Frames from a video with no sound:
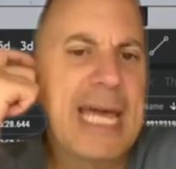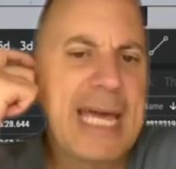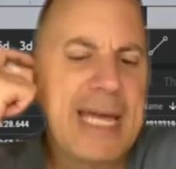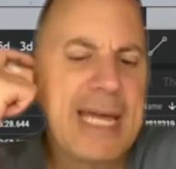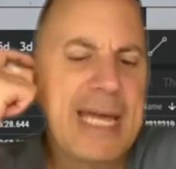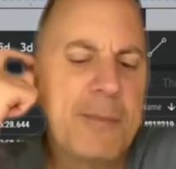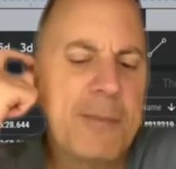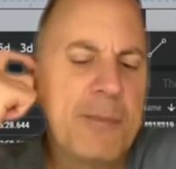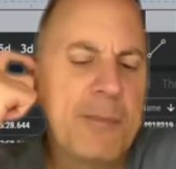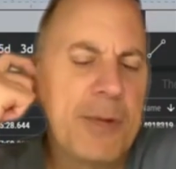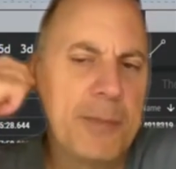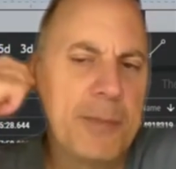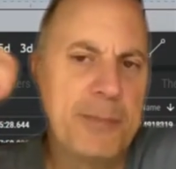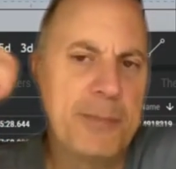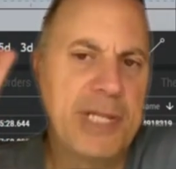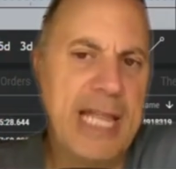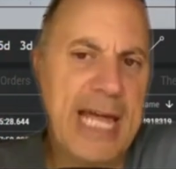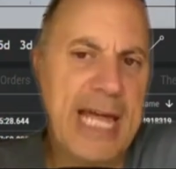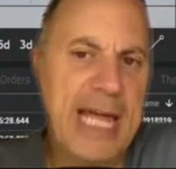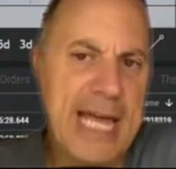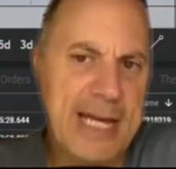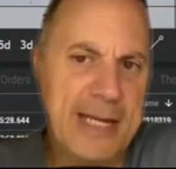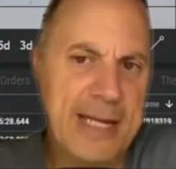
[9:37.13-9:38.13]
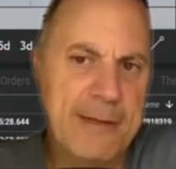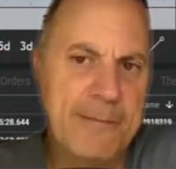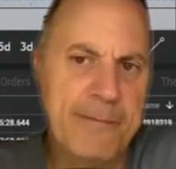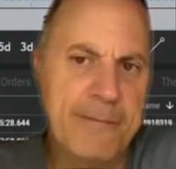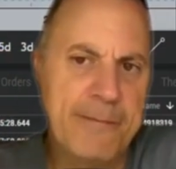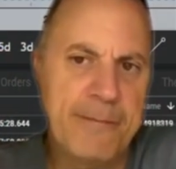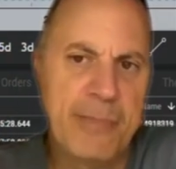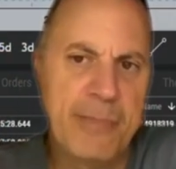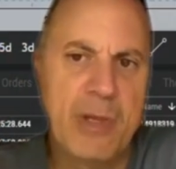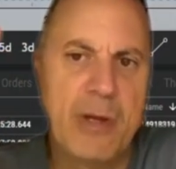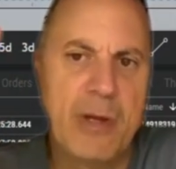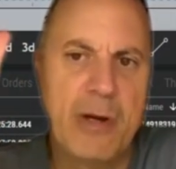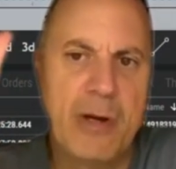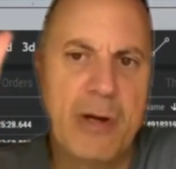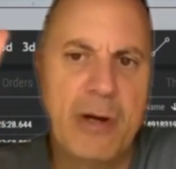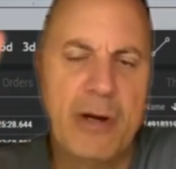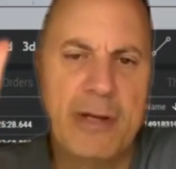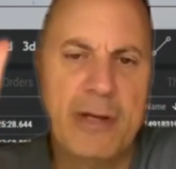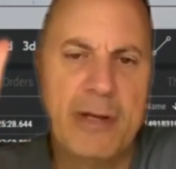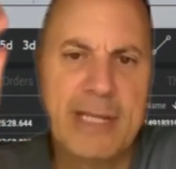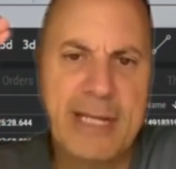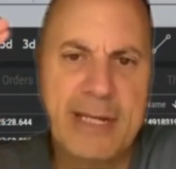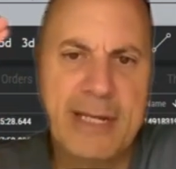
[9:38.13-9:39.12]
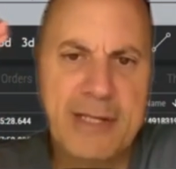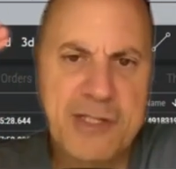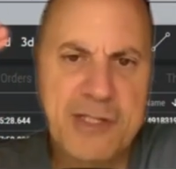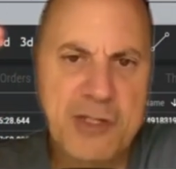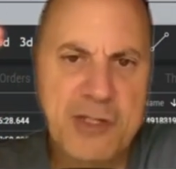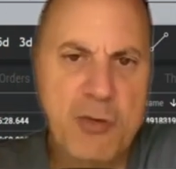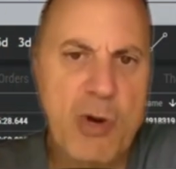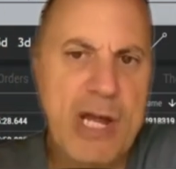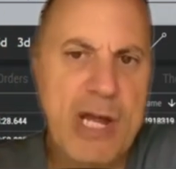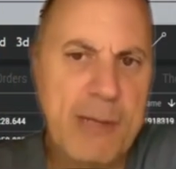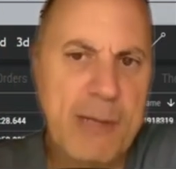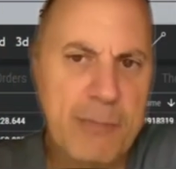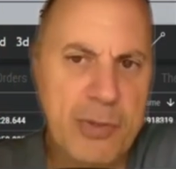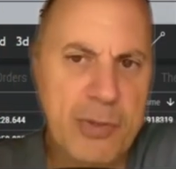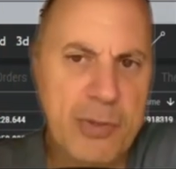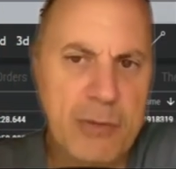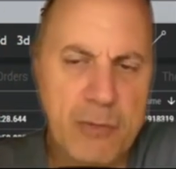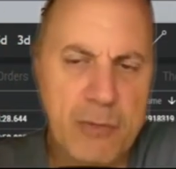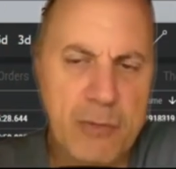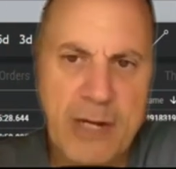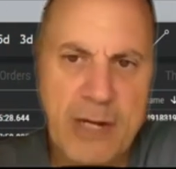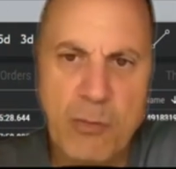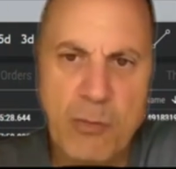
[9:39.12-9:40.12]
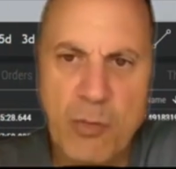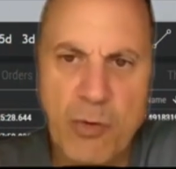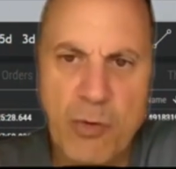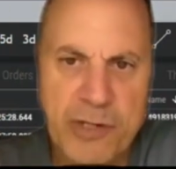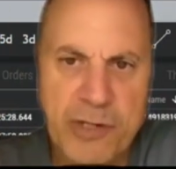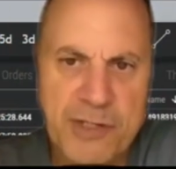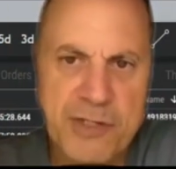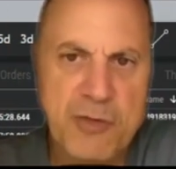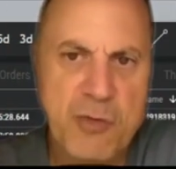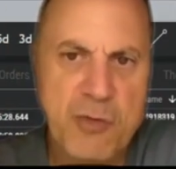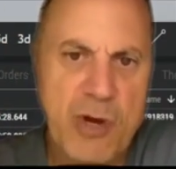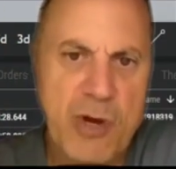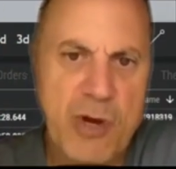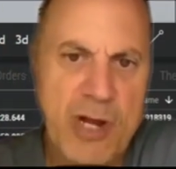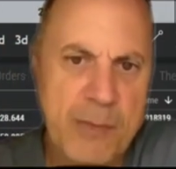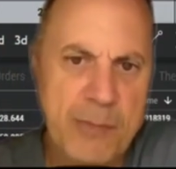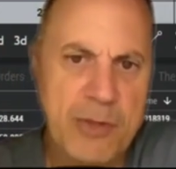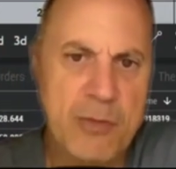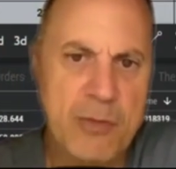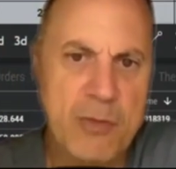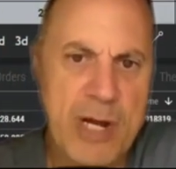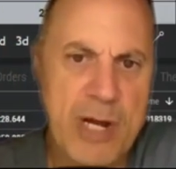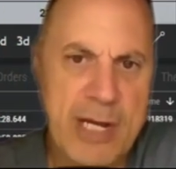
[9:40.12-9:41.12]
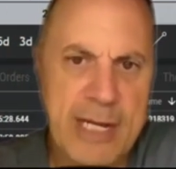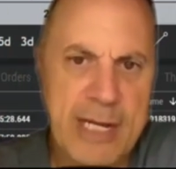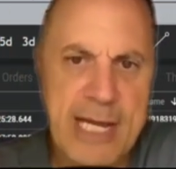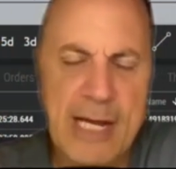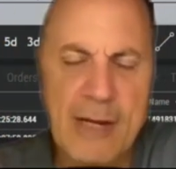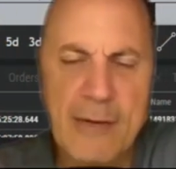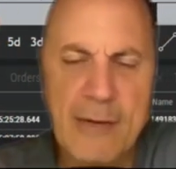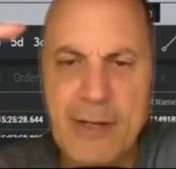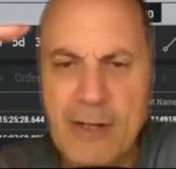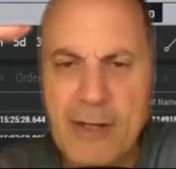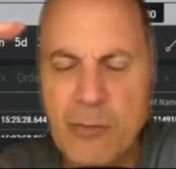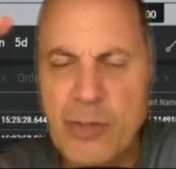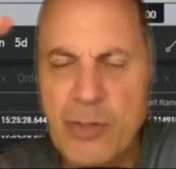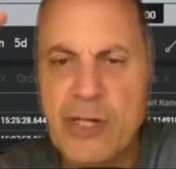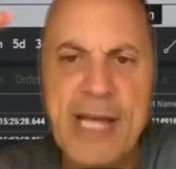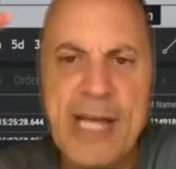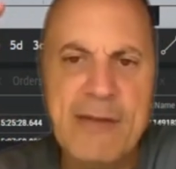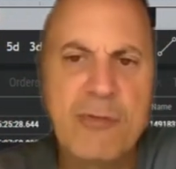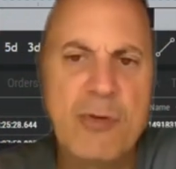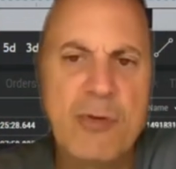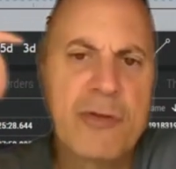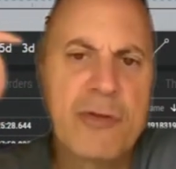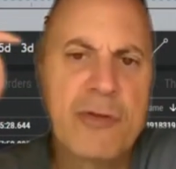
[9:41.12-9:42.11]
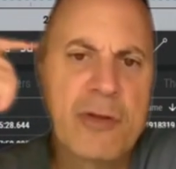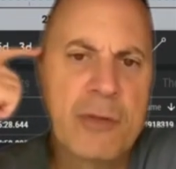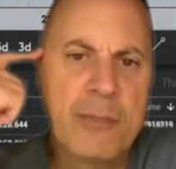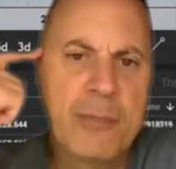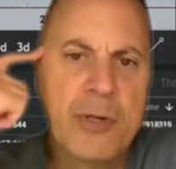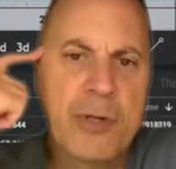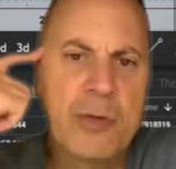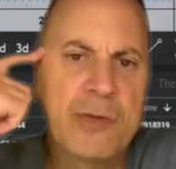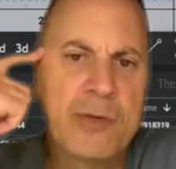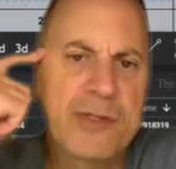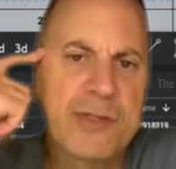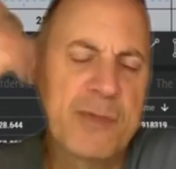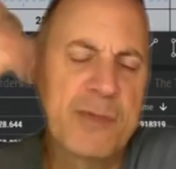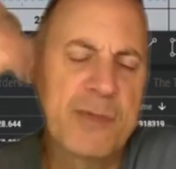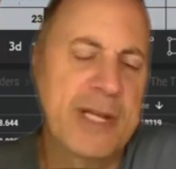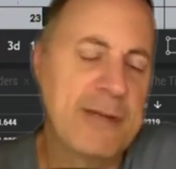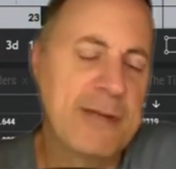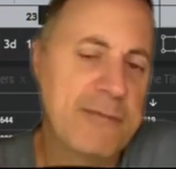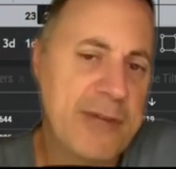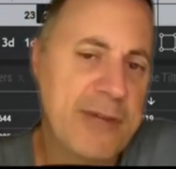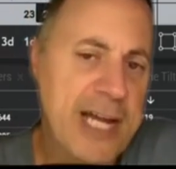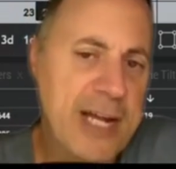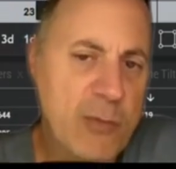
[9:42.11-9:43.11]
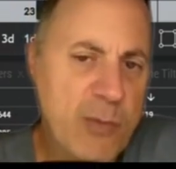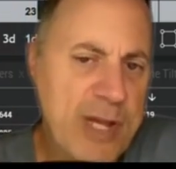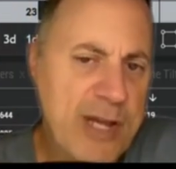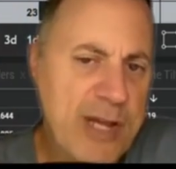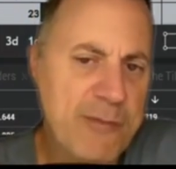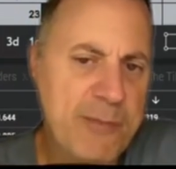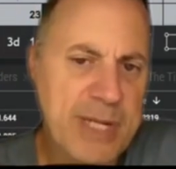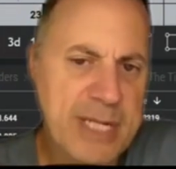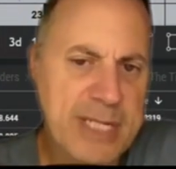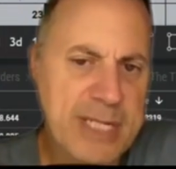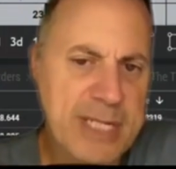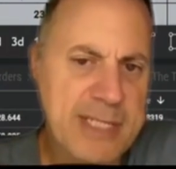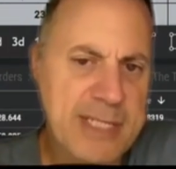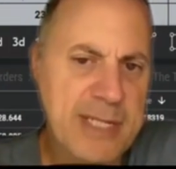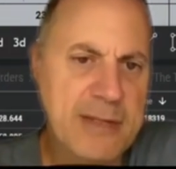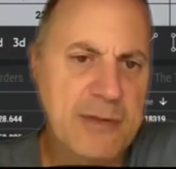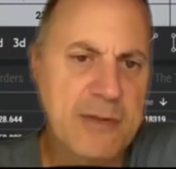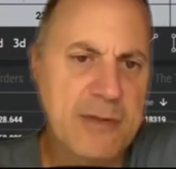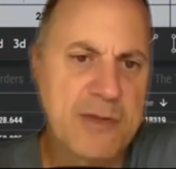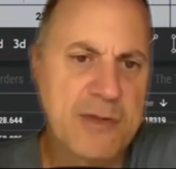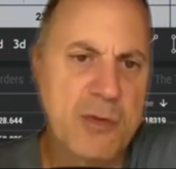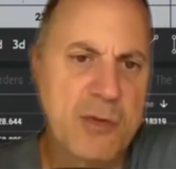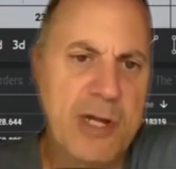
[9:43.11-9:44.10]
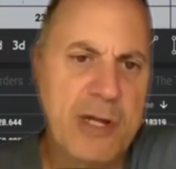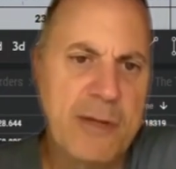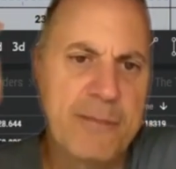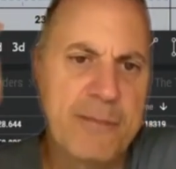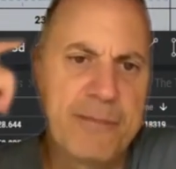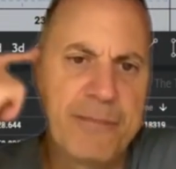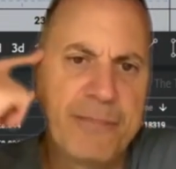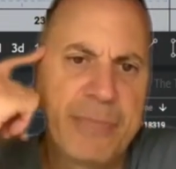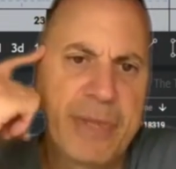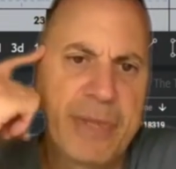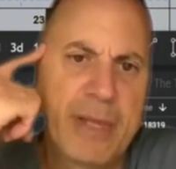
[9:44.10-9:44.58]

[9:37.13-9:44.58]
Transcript: game plan in a scramble, right? We're in a scramble right now. We don't have all the components met. In fact, we have mixed signals, right?